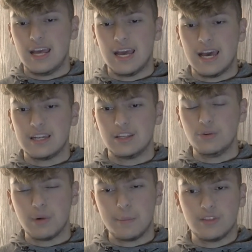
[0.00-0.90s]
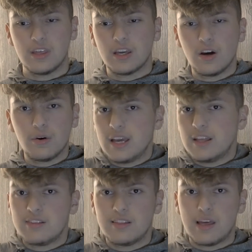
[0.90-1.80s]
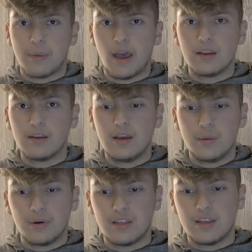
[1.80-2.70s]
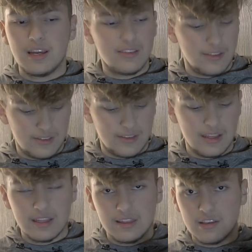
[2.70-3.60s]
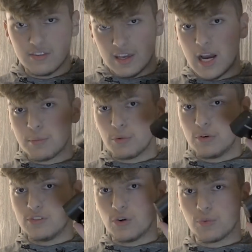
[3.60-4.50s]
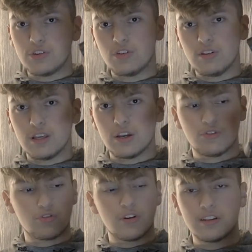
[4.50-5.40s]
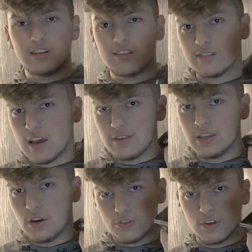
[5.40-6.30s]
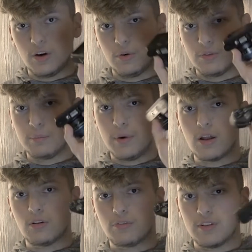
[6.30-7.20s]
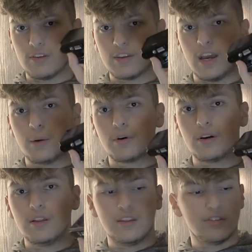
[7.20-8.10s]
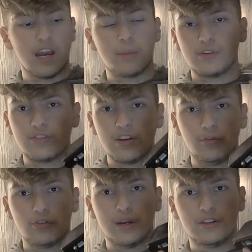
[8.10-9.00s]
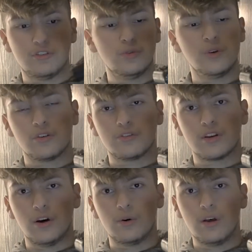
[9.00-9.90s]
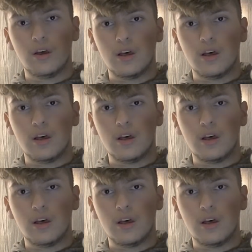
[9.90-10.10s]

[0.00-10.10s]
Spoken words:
And you might be thinking, okay, that's not that bad. But the thing is this camera was originally constructed 7 years ago, the model for this camera. This camera itself was made 2 years ago.